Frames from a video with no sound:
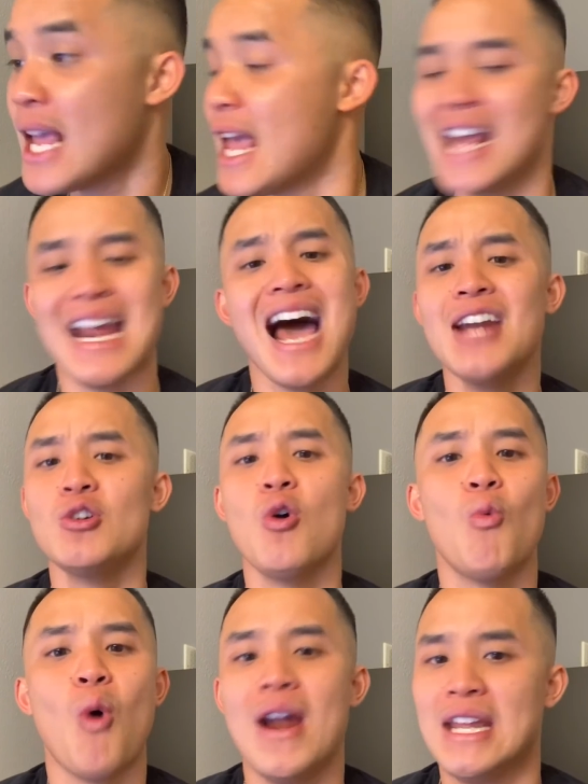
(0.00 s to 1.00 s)
And I don't
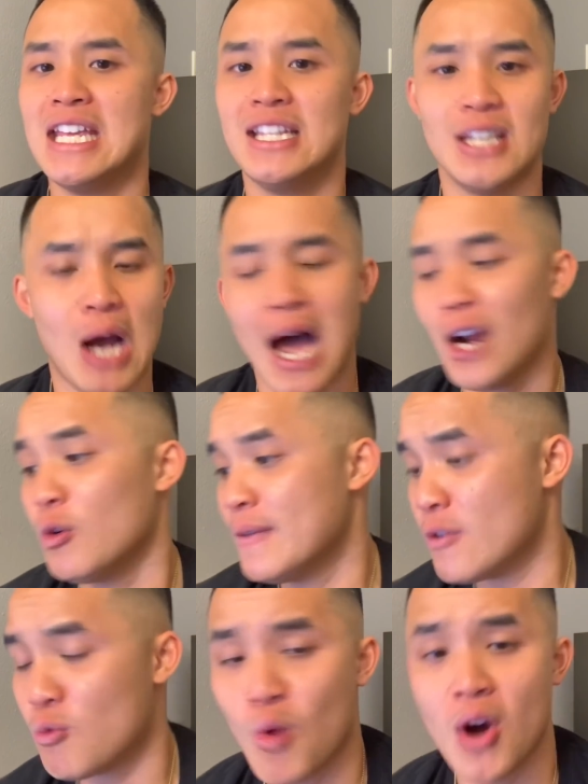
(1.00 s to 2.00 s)

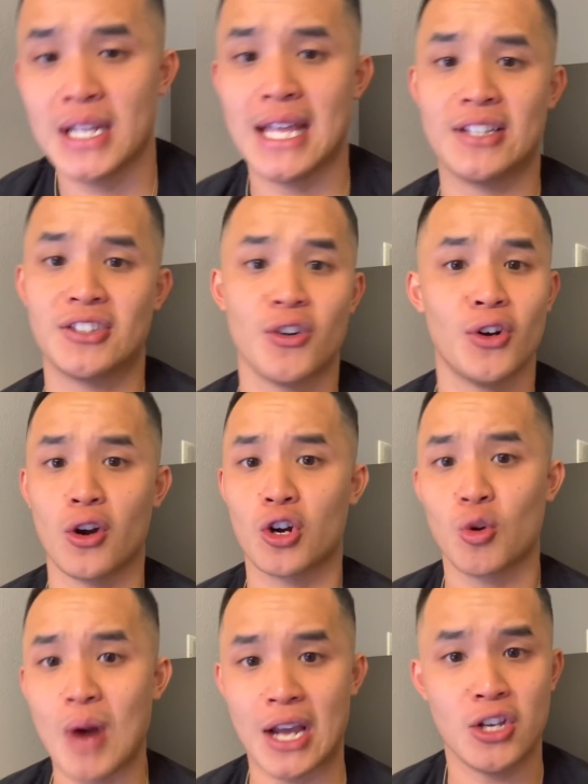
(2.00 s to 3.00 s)
even want to get started on crack.